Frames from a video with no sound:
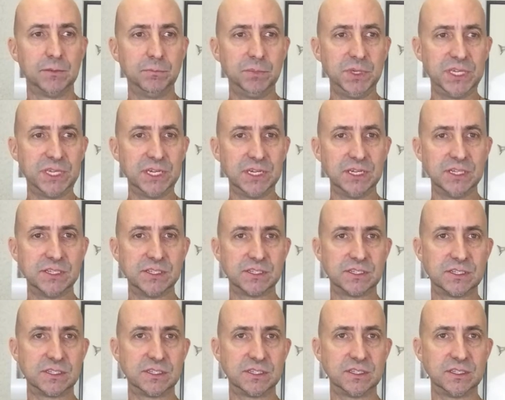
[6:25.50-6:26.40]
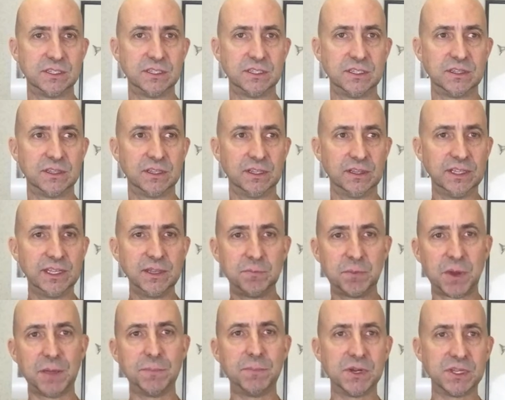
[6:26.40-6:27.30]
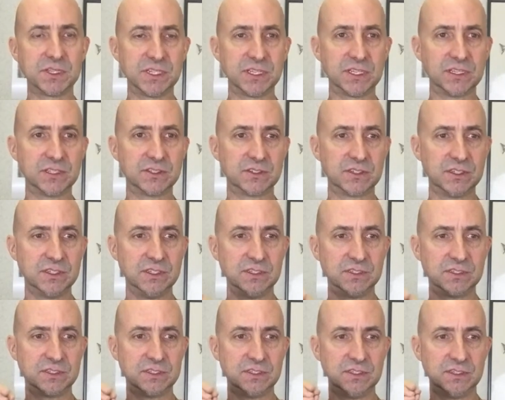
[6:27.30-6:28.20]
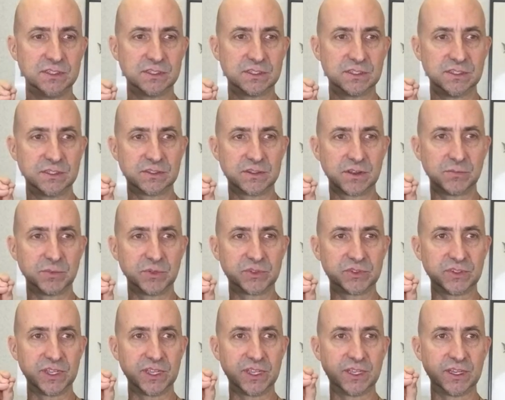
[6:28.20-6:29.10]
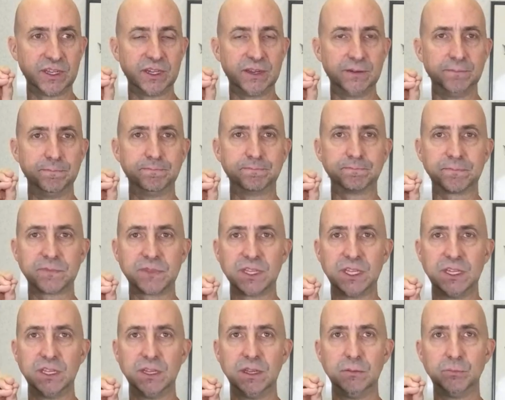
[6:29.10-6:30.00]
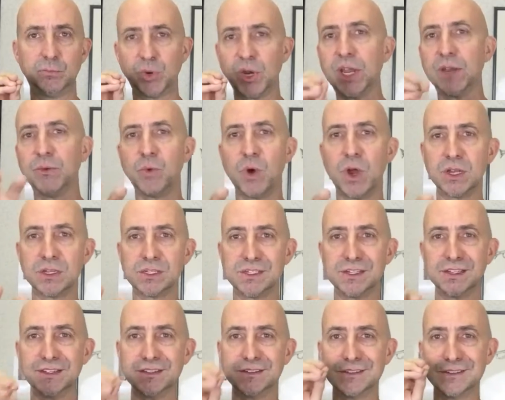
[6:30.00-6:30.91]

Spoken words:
because the lead pipe buzzing it's almost like brainwashing.